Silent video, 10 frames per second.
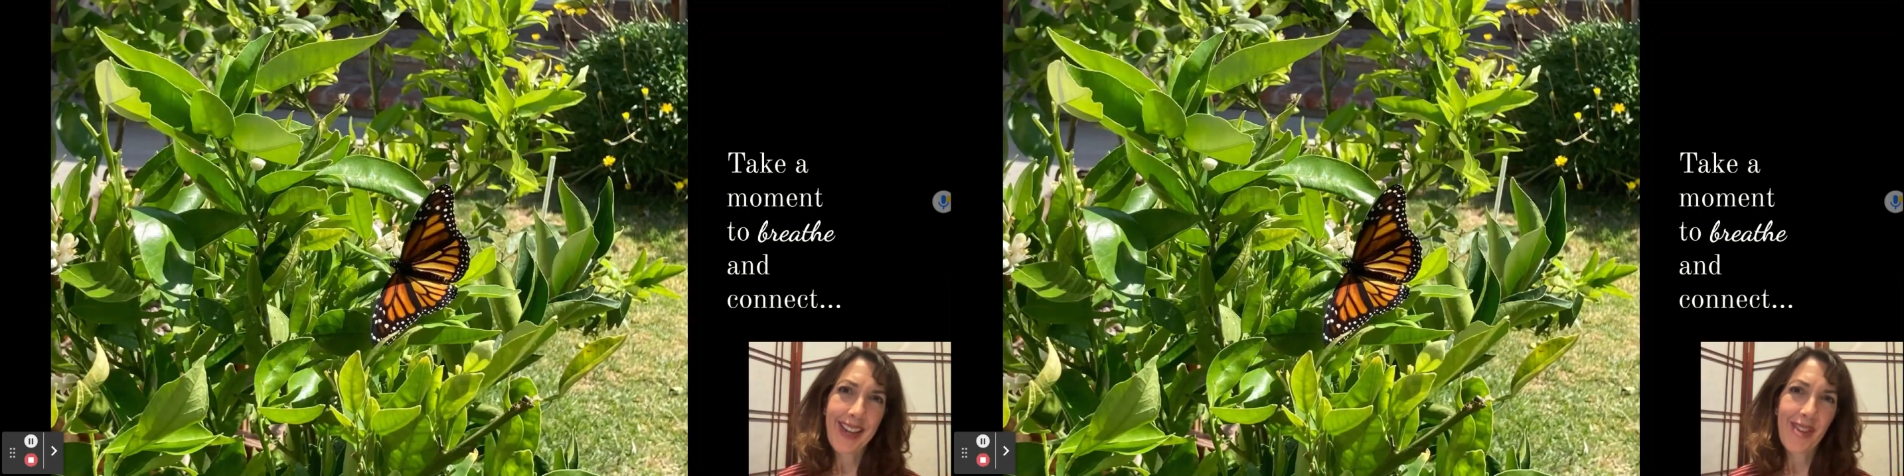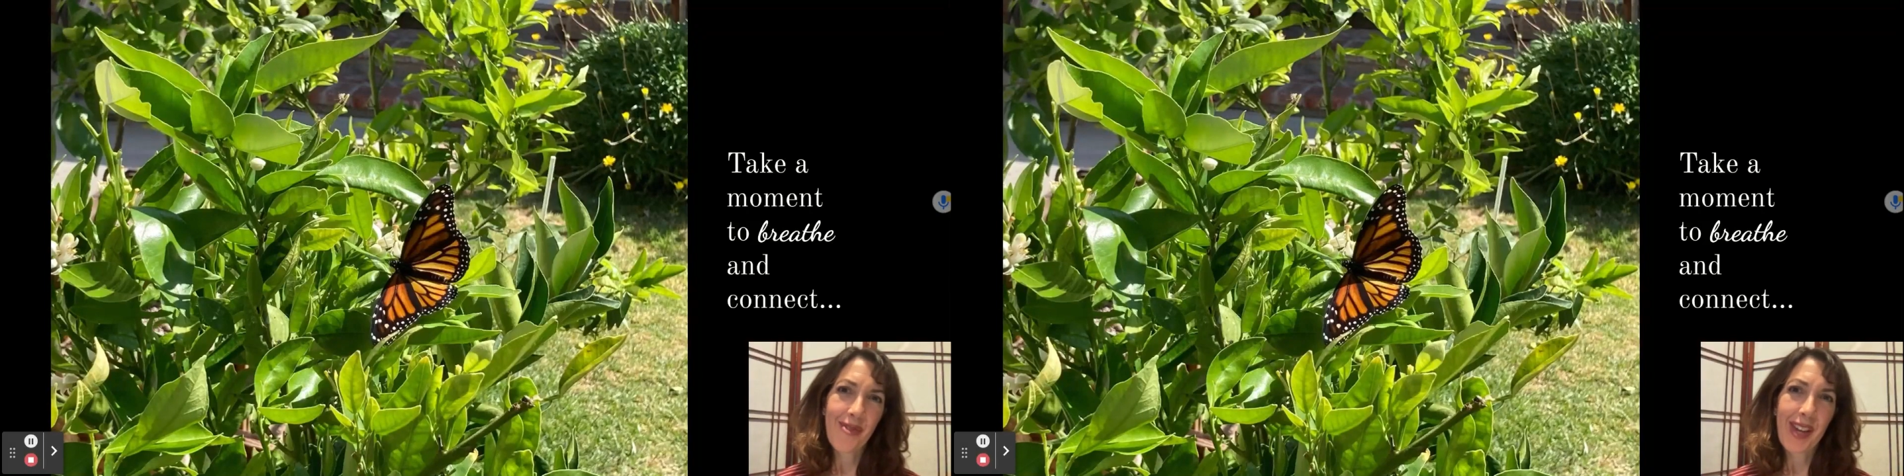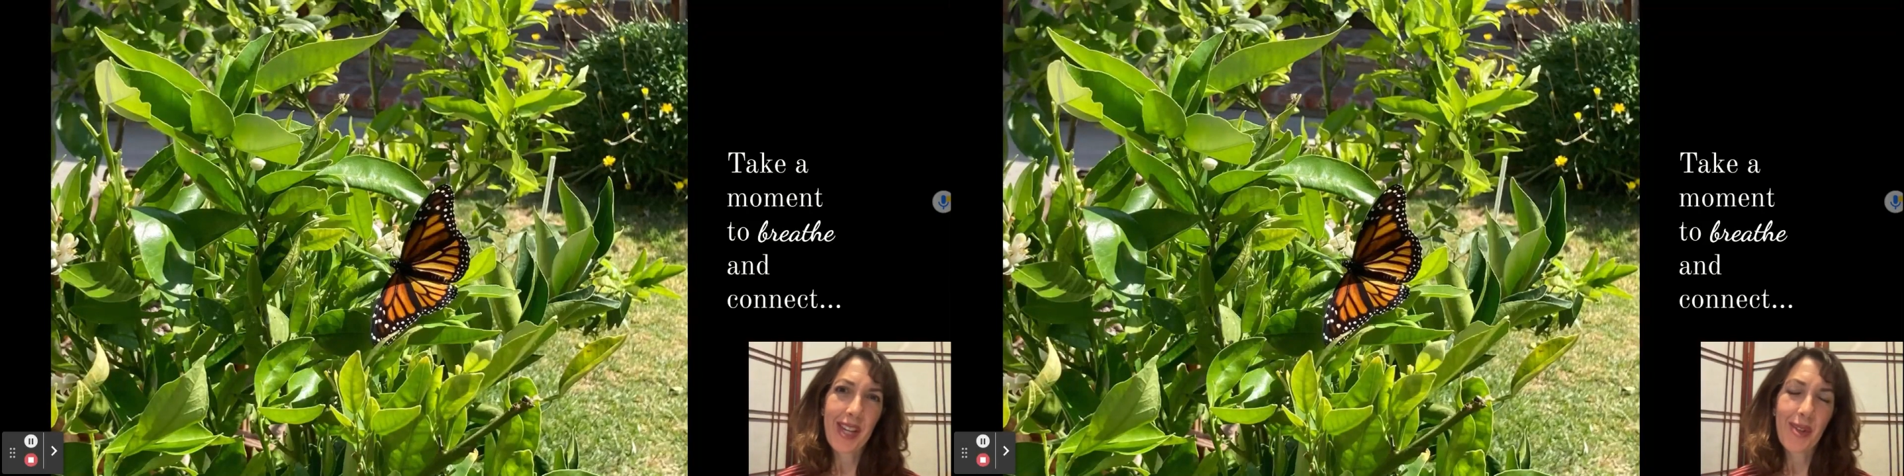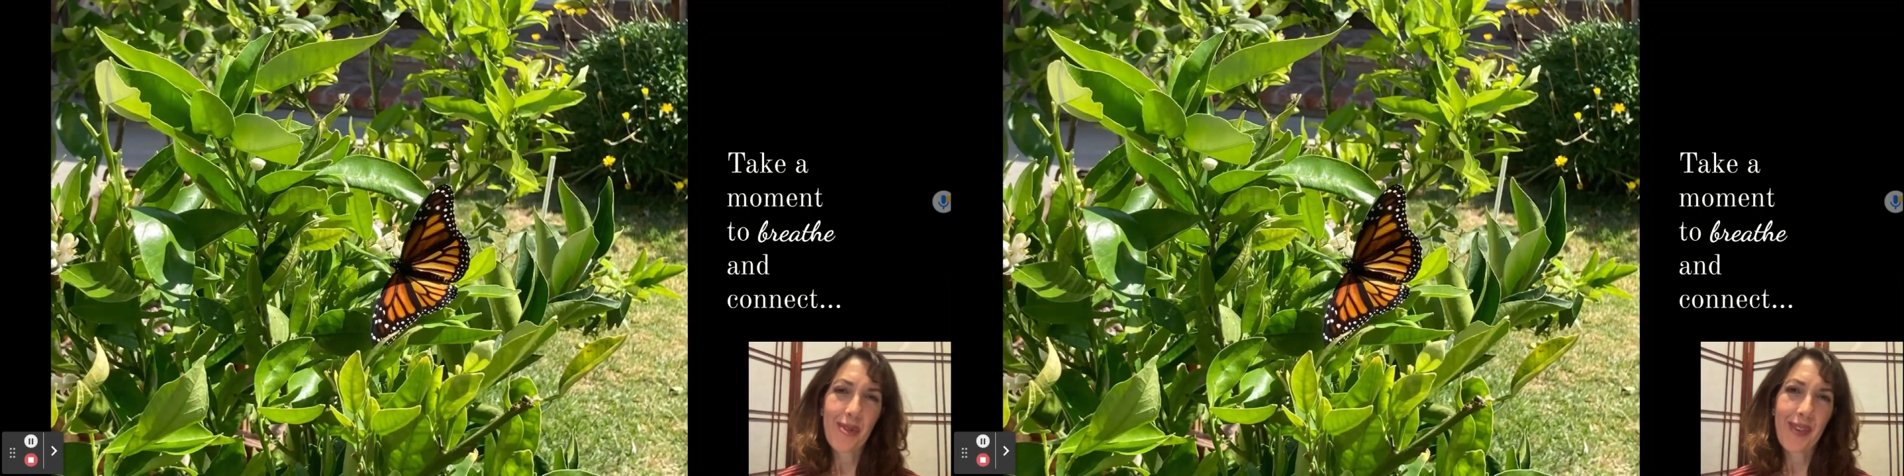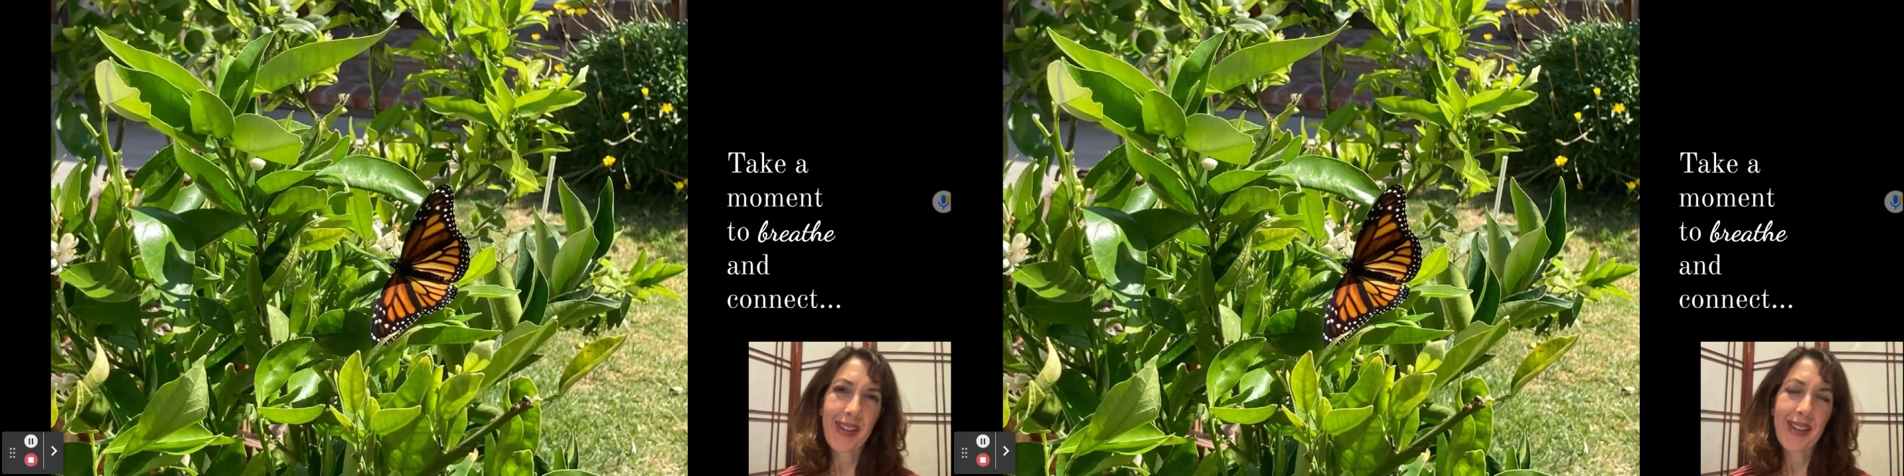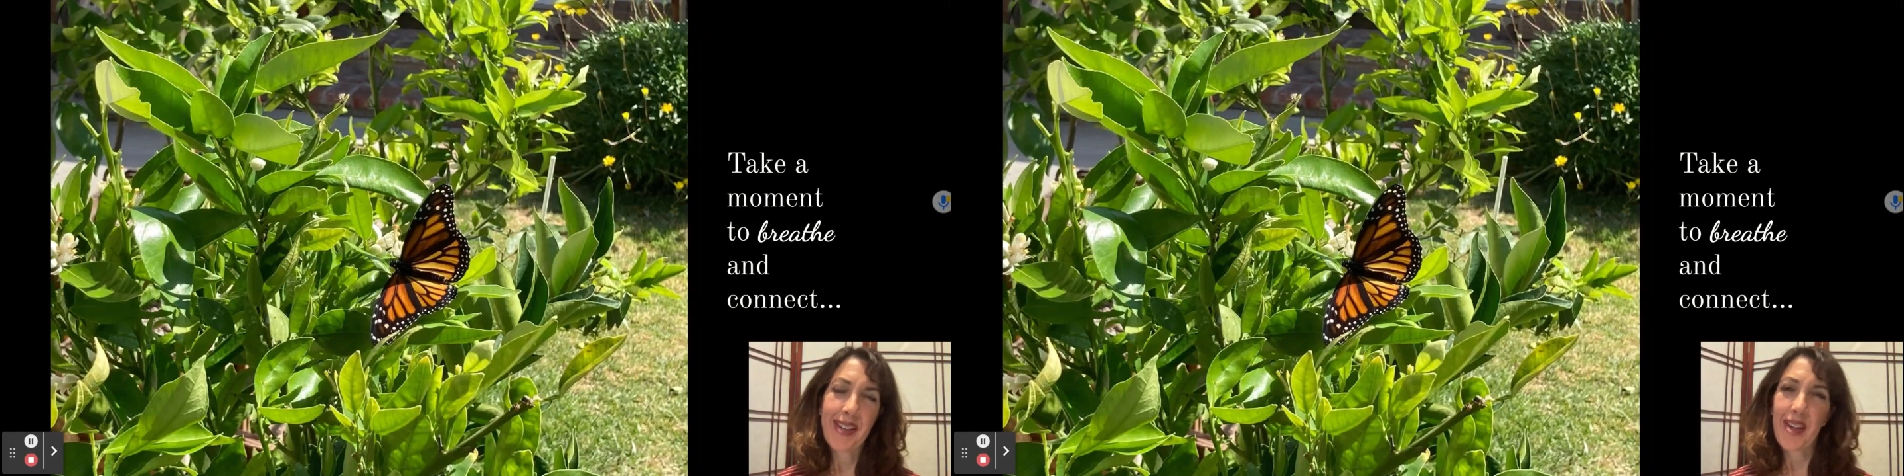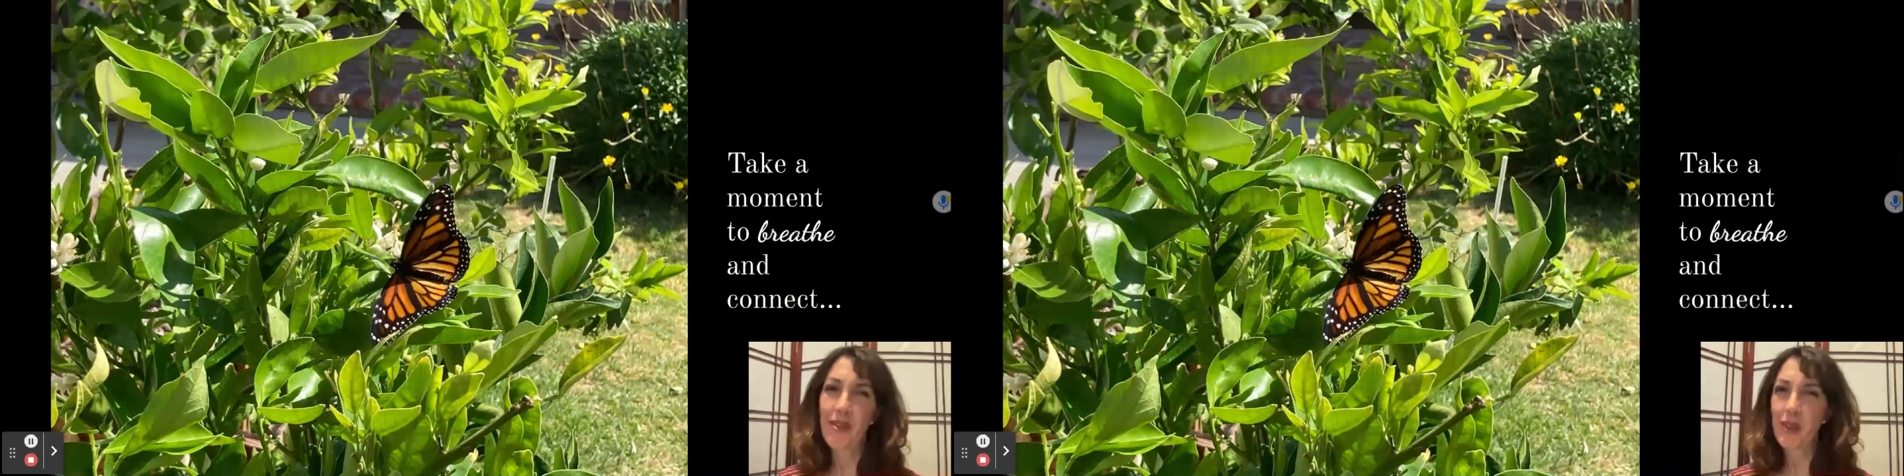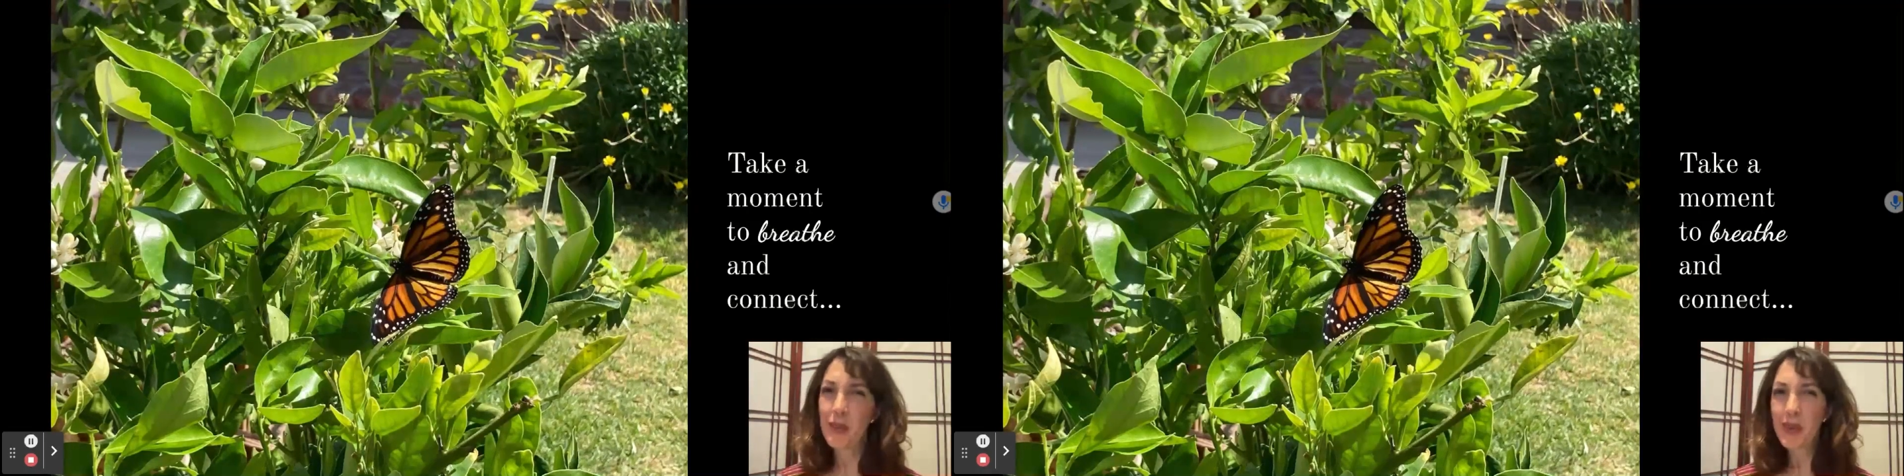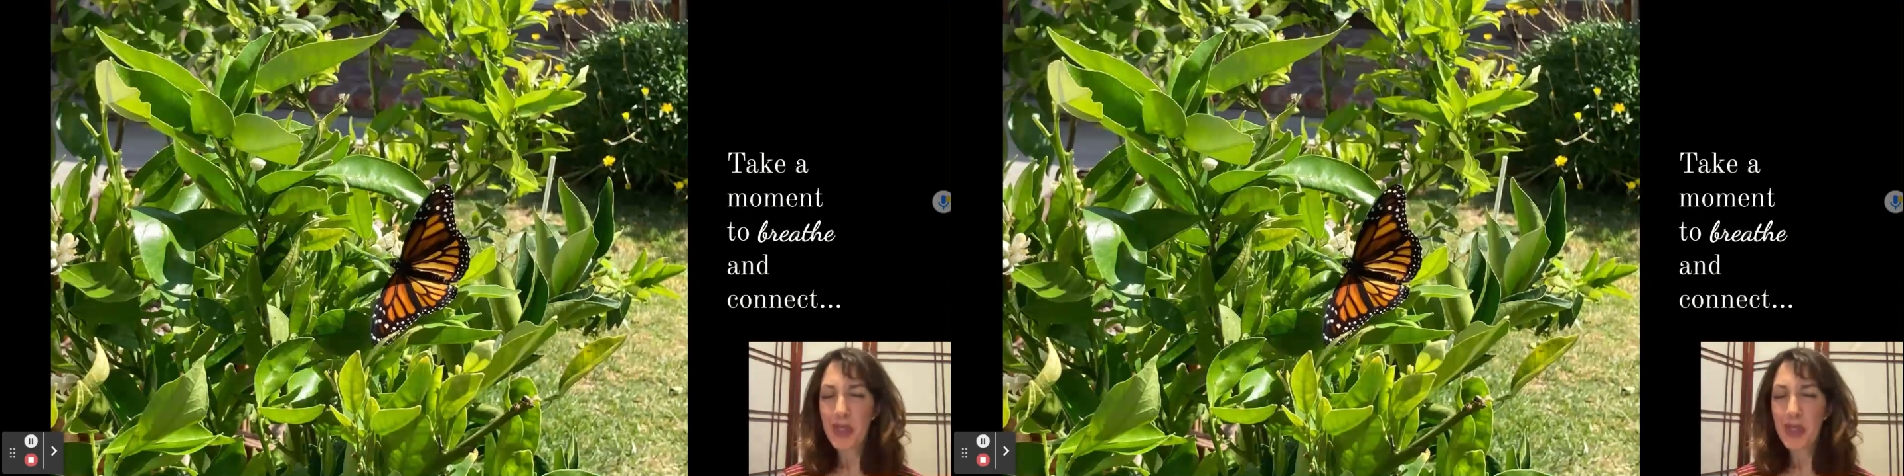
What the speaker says: I invite you to find a comfortable